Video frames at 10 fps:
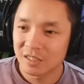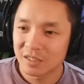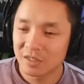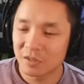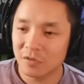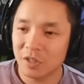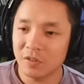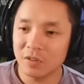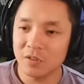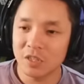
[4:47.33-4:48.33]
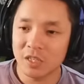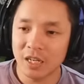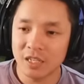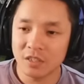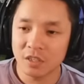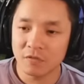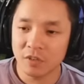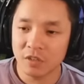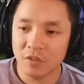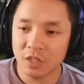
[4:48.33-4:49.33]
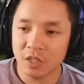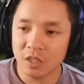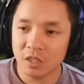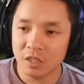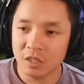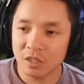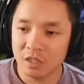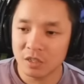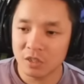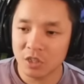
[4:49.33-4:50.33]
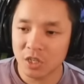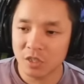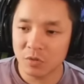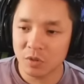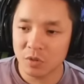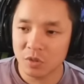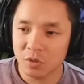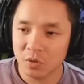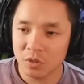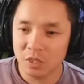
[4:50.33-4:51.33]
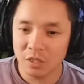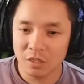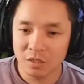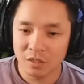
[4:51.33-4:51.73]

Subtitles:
So Vivi versus Lance here. Vivi, did you guys record the scores here?